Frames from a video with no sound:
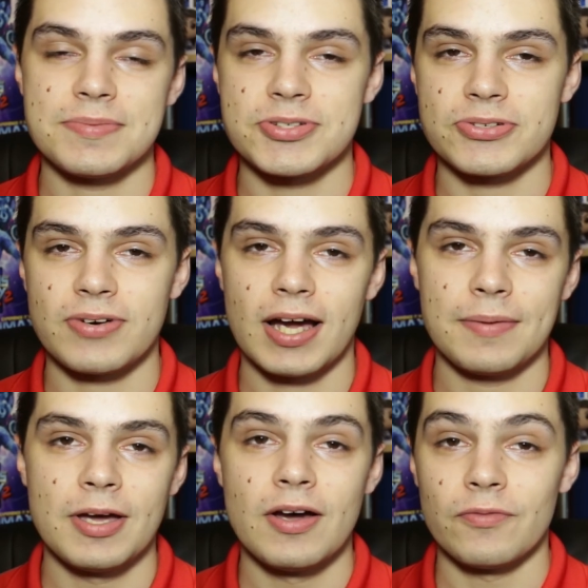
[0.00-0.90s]

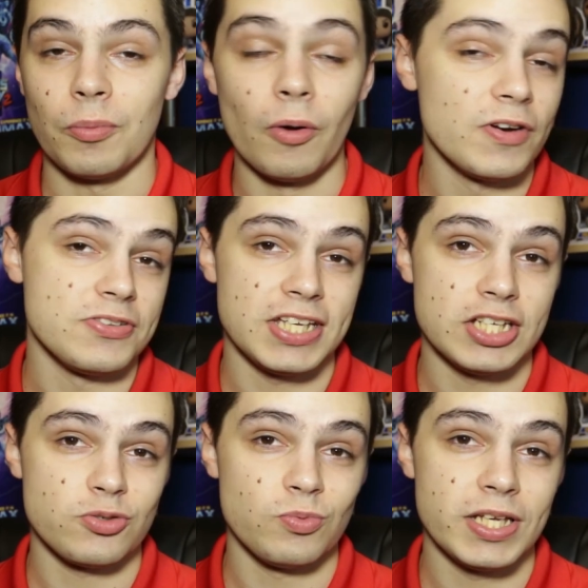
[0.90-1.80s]
subscribe for more videos
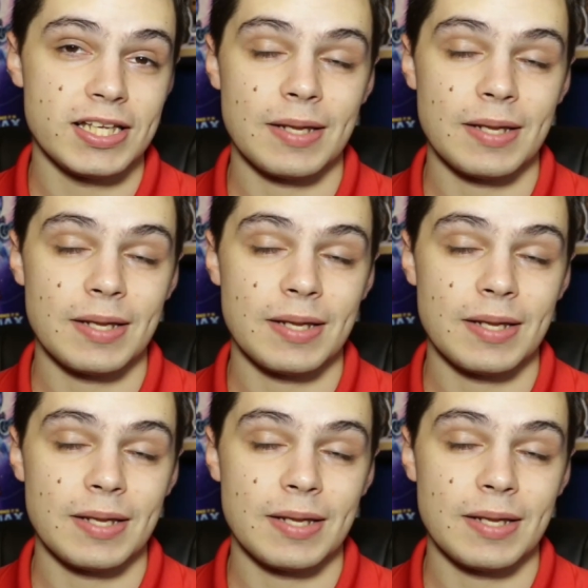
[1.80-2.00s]
each week.